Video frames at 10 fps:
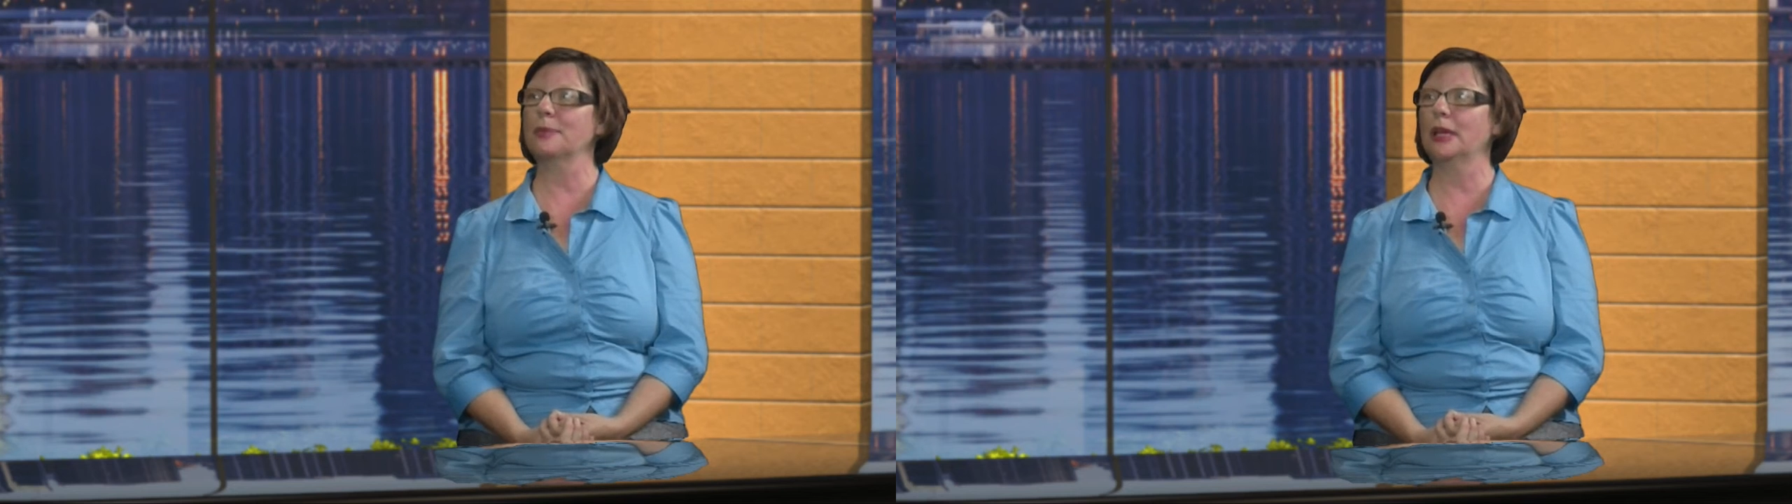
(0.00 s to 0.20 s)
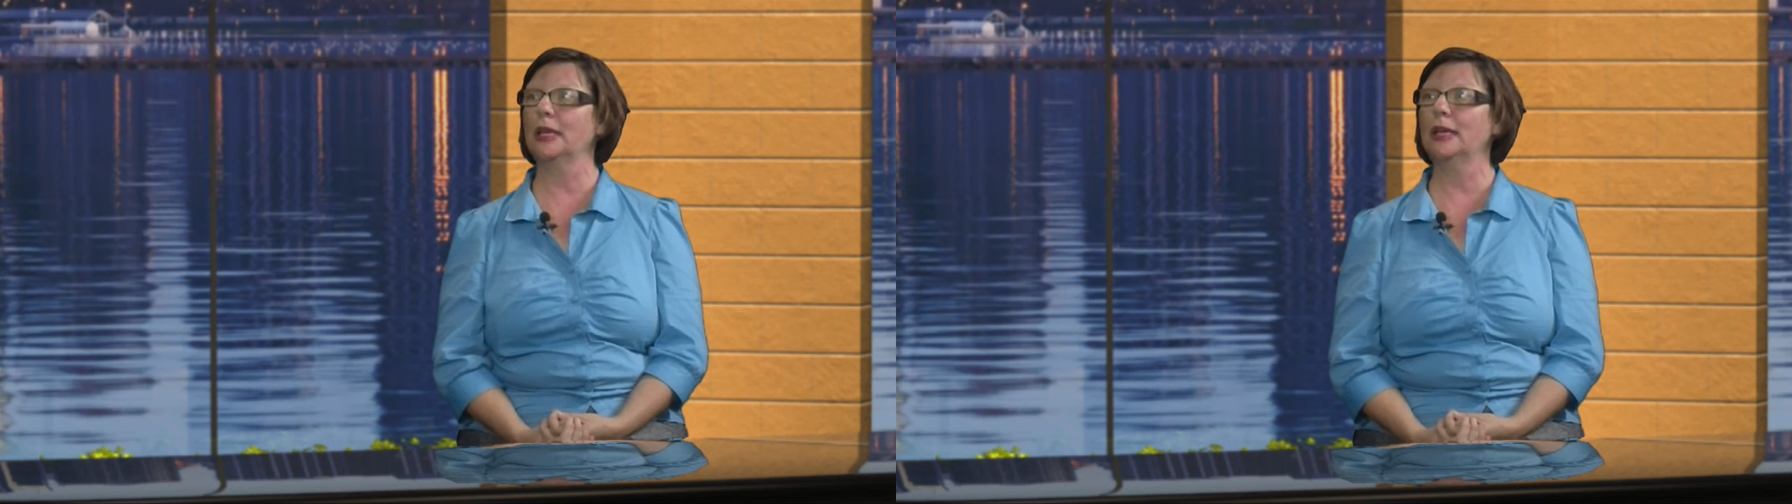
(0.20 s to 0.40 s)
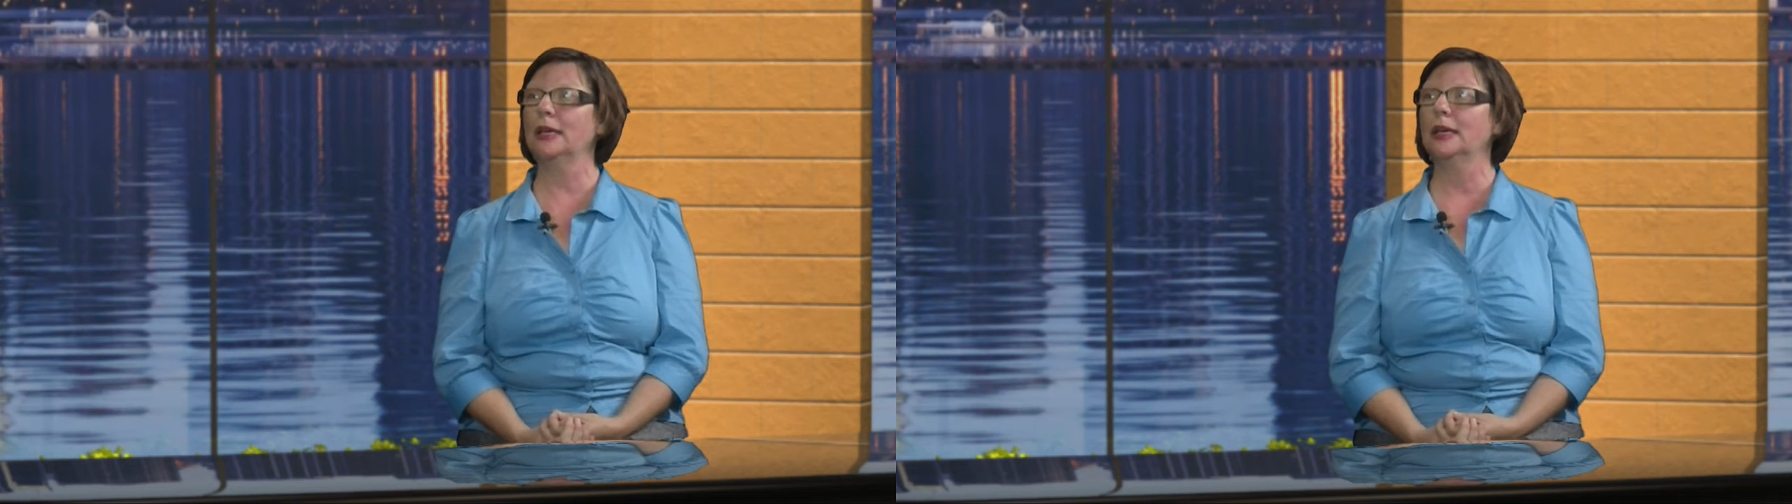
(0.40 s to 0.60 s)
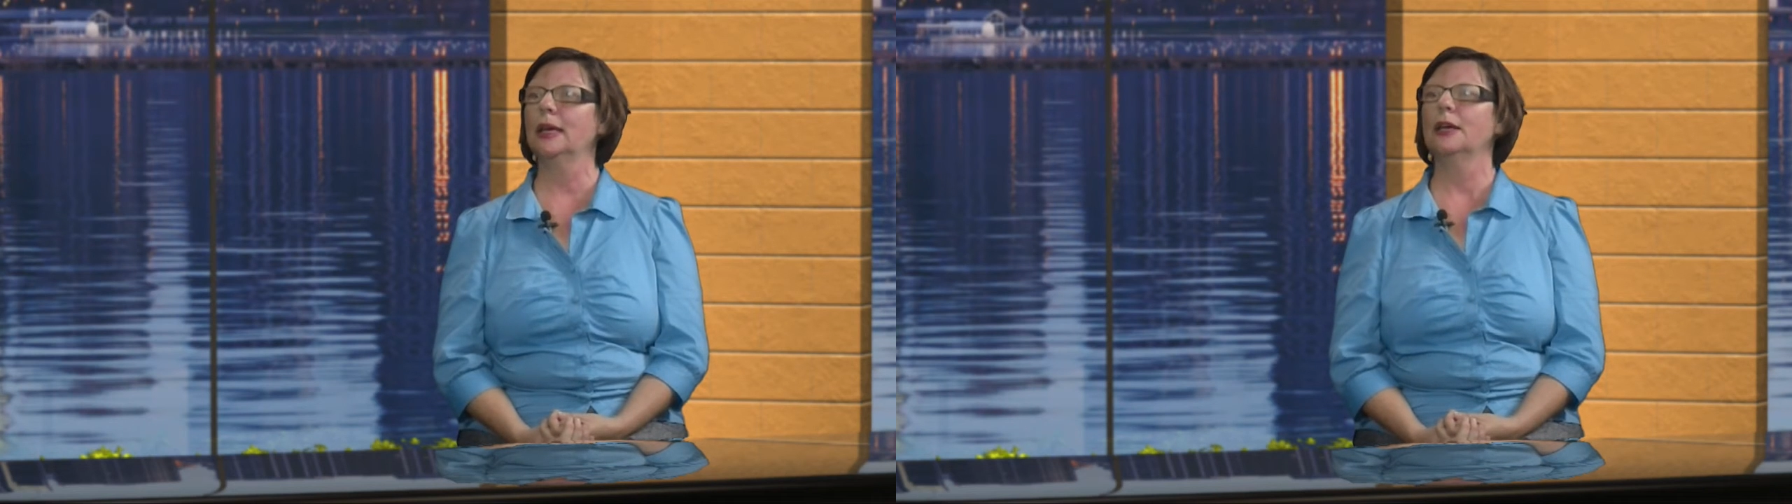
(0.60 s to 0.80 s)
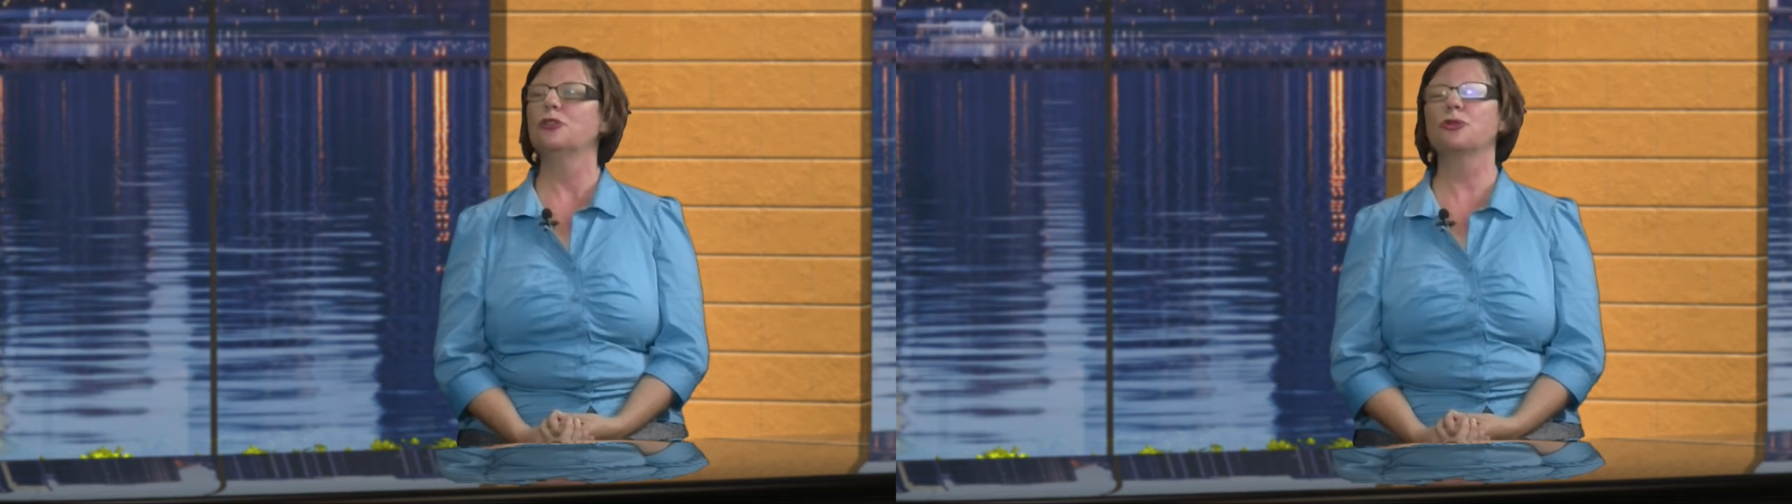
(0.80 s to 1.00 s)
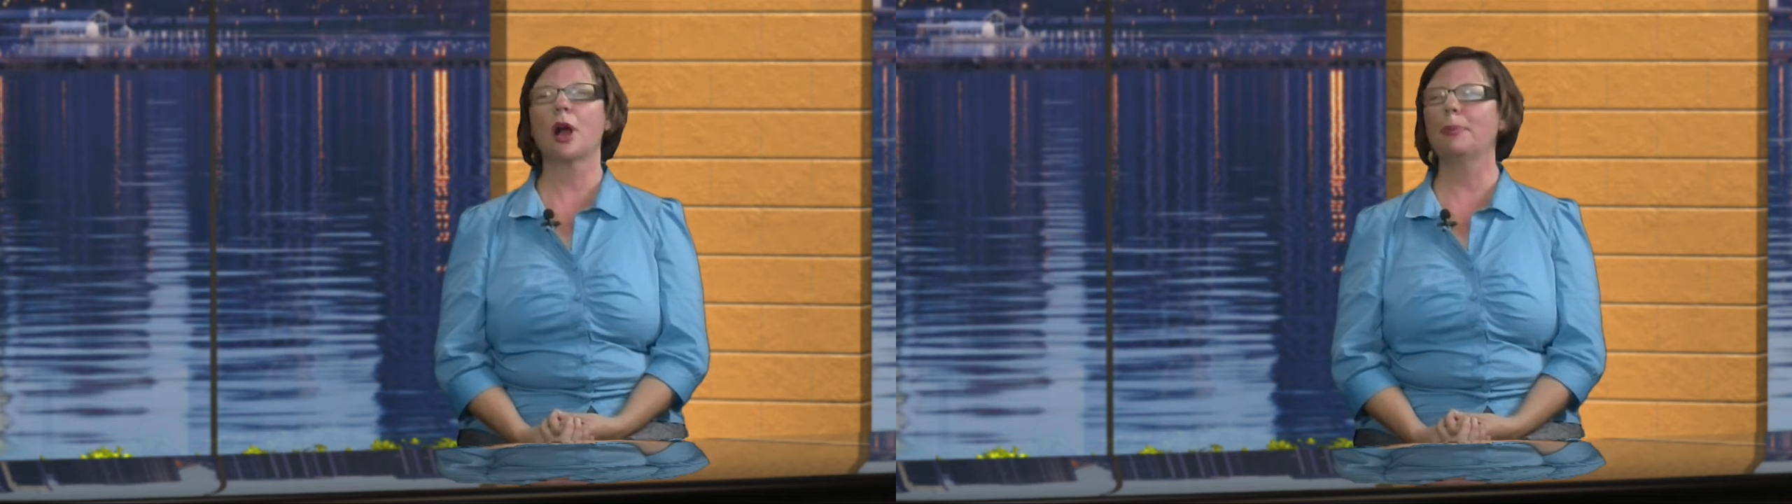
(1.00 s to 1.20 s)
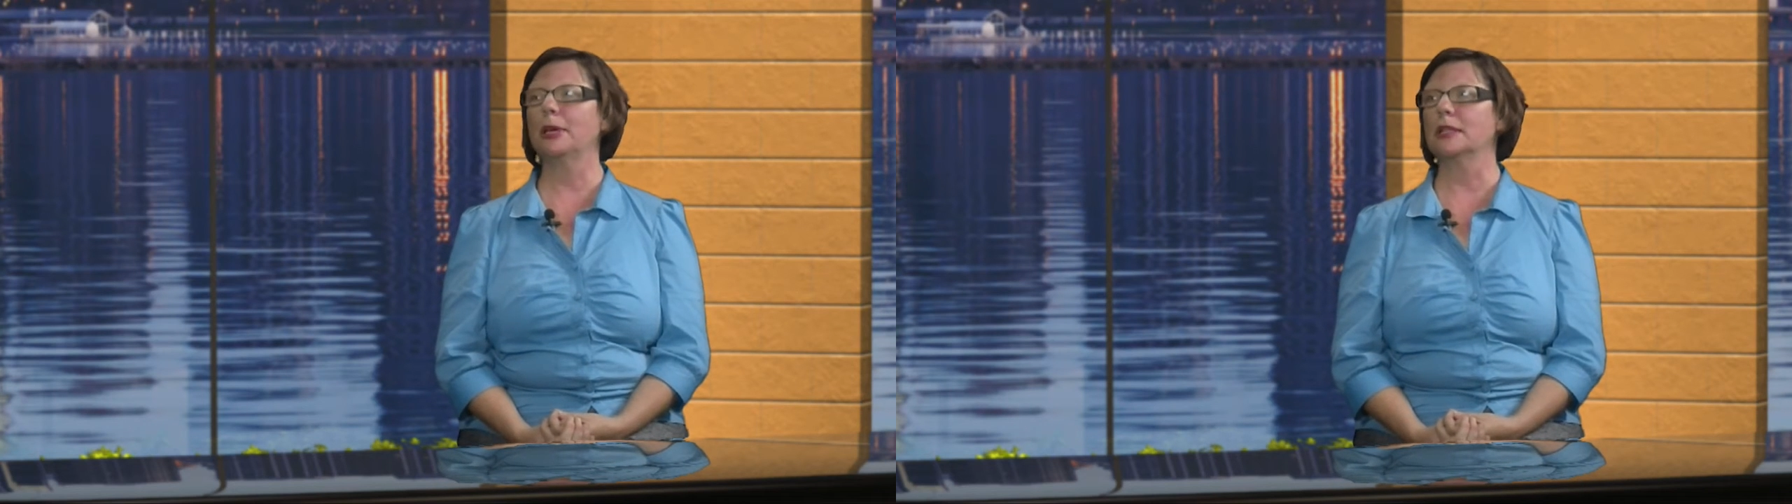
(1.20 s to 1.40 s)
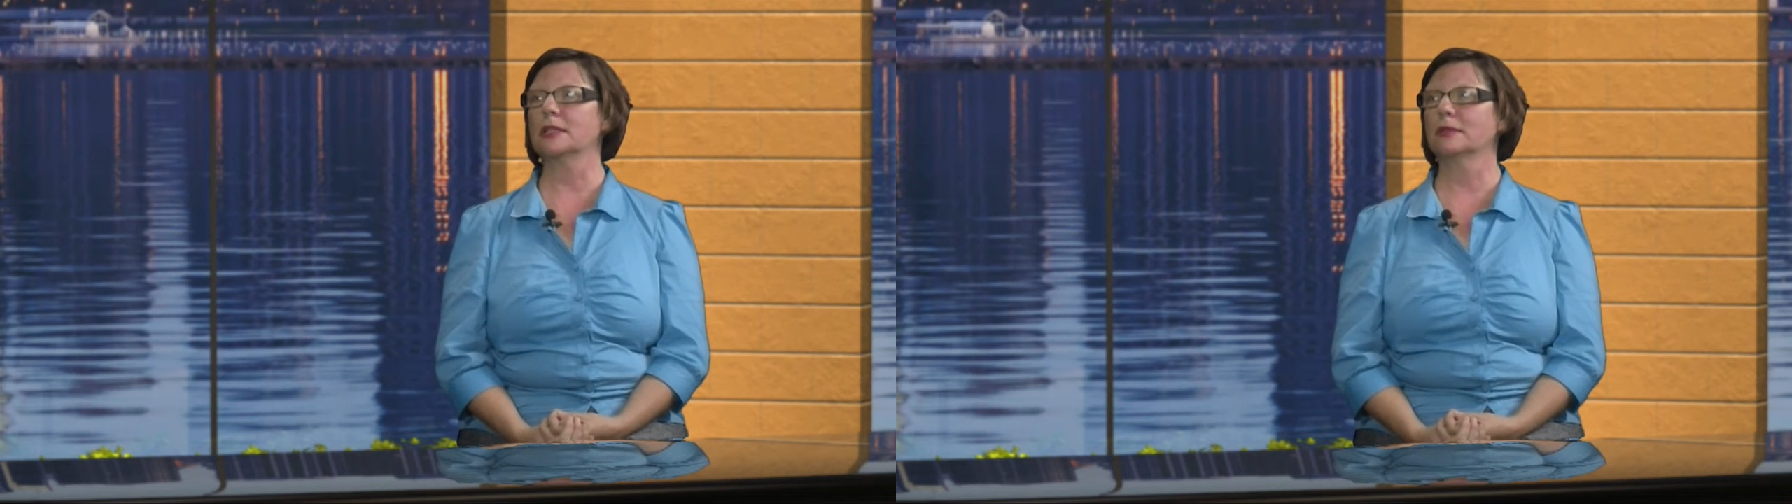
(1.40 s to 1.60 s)
money. Drop
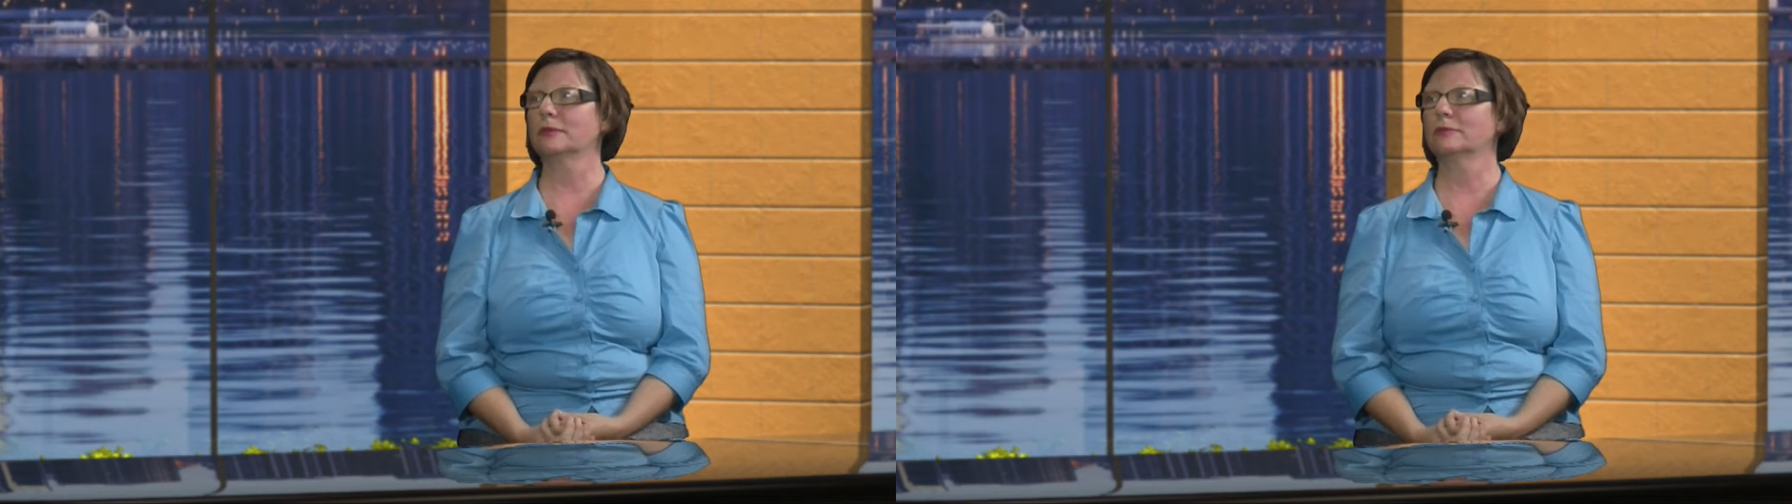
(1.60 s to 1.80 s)
it.